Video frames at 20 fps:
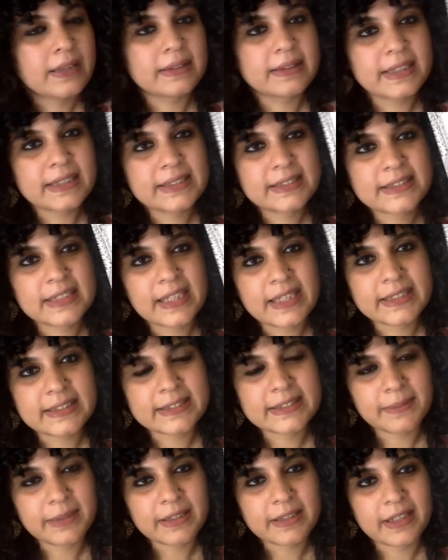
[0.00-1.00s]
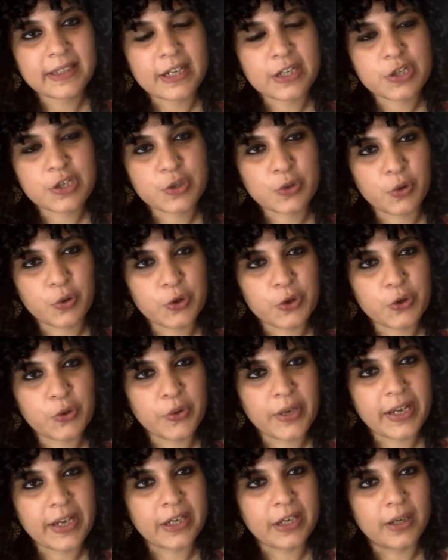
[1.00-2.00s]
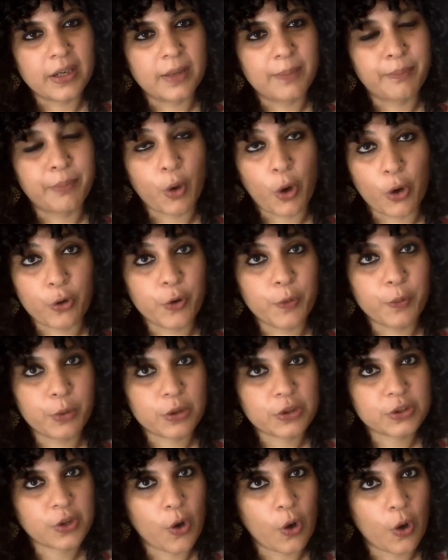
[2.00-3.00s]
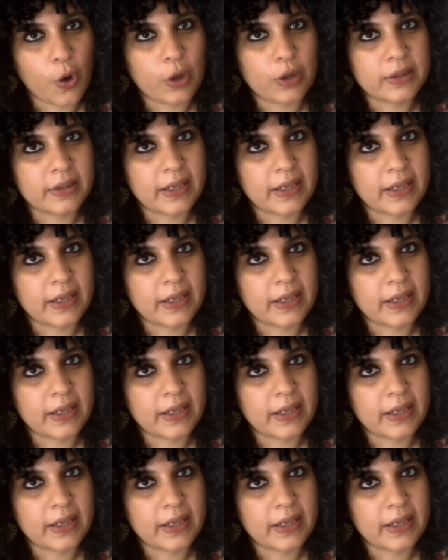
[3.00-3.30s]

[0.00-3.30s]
This is something that I showed you in a borrowed books haul